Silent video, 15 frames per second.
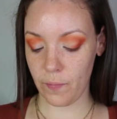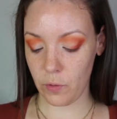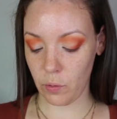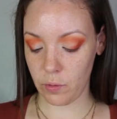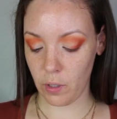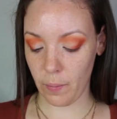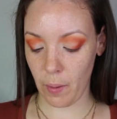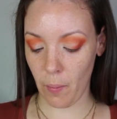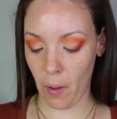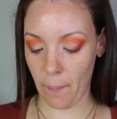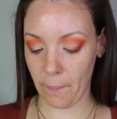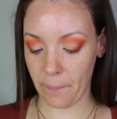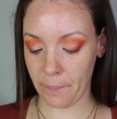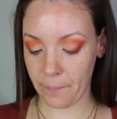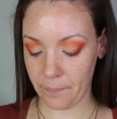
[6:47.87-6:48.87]
Don't tell my
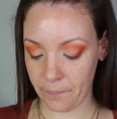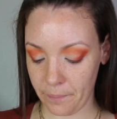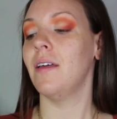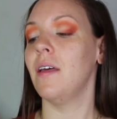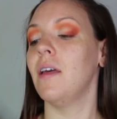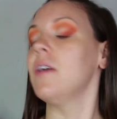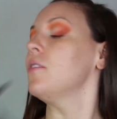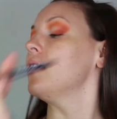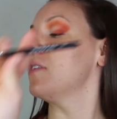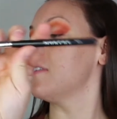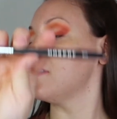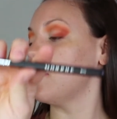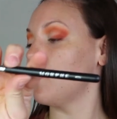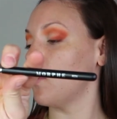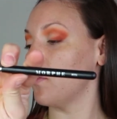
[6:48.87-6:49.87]
mom. So this
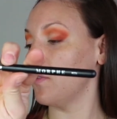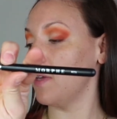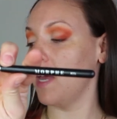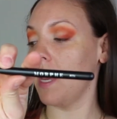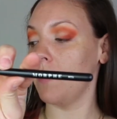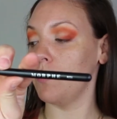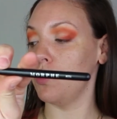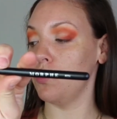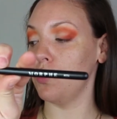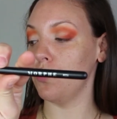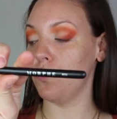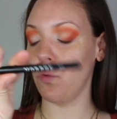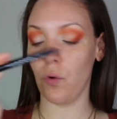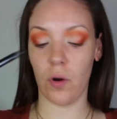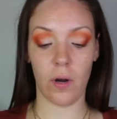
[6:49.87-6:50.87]
is the Morphe
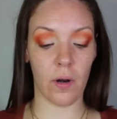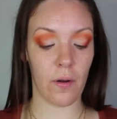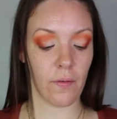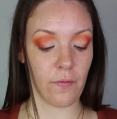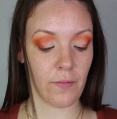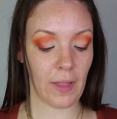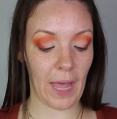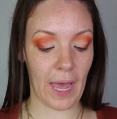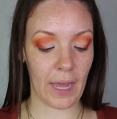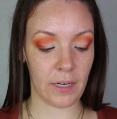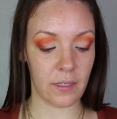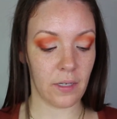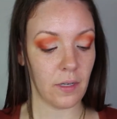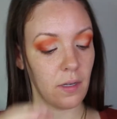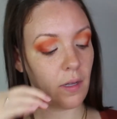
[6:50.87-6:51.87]
M224
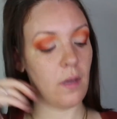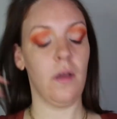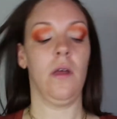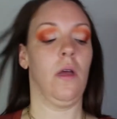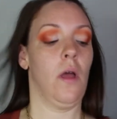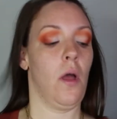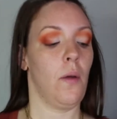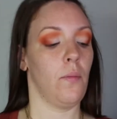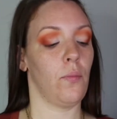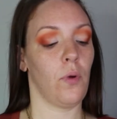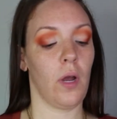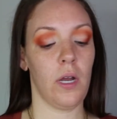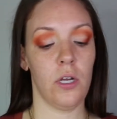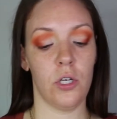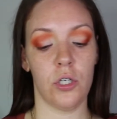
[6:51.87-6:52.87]
flat
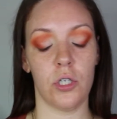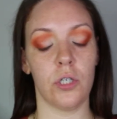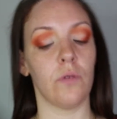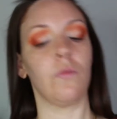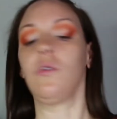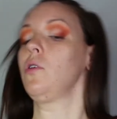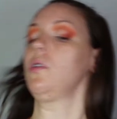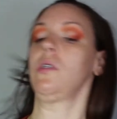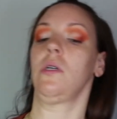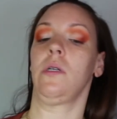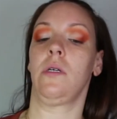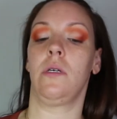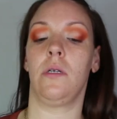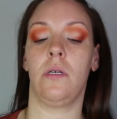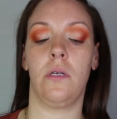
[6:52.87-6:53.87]
brush, and we're just
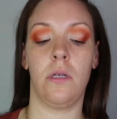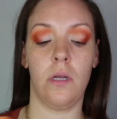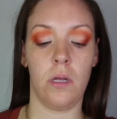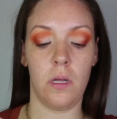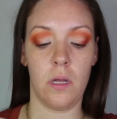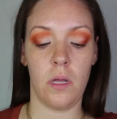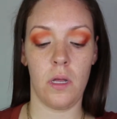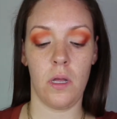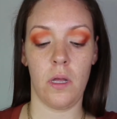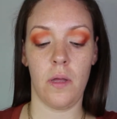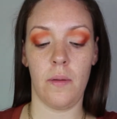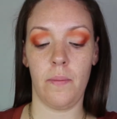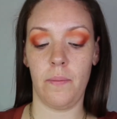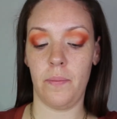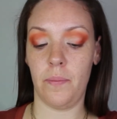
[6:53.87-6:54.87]
gonna
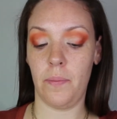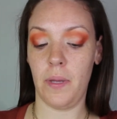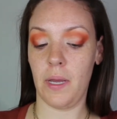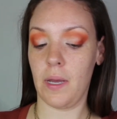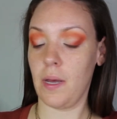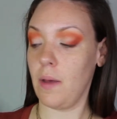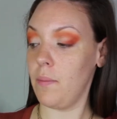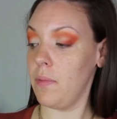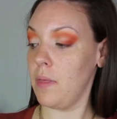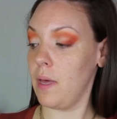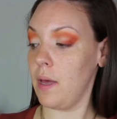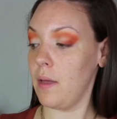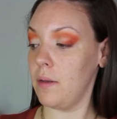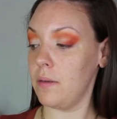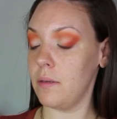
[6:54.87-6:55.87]
pick up
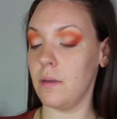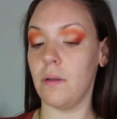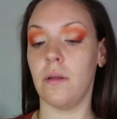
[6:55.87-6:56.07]
that